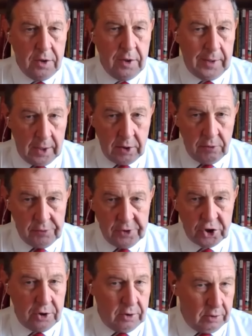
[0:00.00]
that any
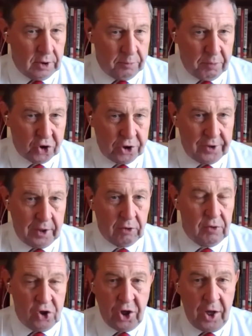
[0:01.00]
religion, especially
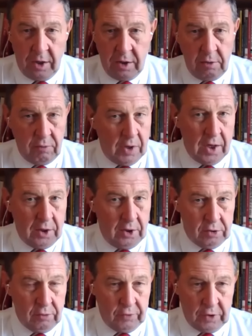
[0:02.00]
Christianity,
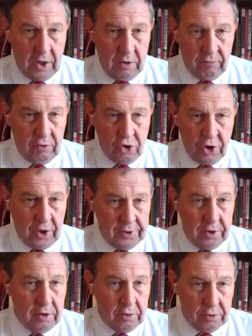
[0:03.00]
regardless of what kind of
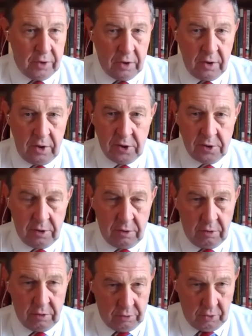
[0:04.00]
Christianity, including Eastern
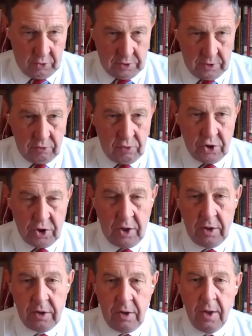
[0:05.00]
Orthodox
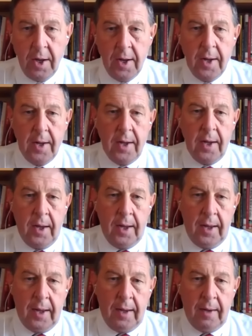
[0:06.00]
Christianity,
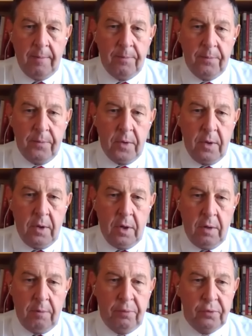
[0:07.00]
put
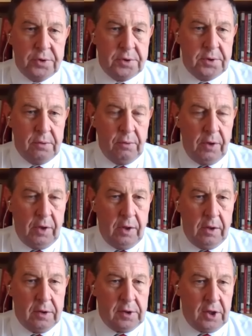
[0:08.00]
to
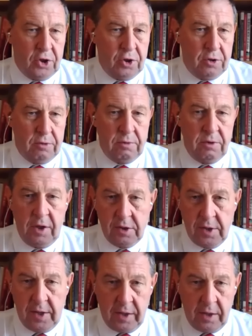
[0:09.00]
the such
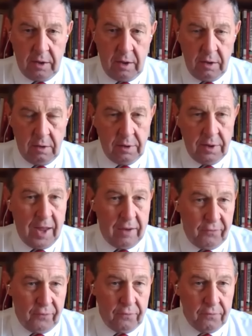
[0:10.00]
things like the
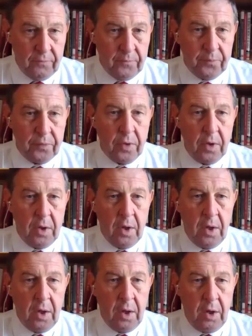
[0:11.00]
life
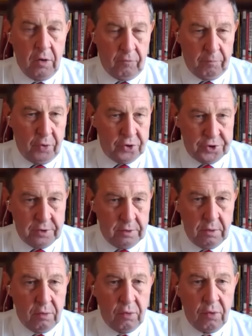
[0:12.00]
of person
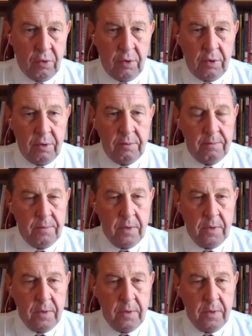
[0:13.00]
or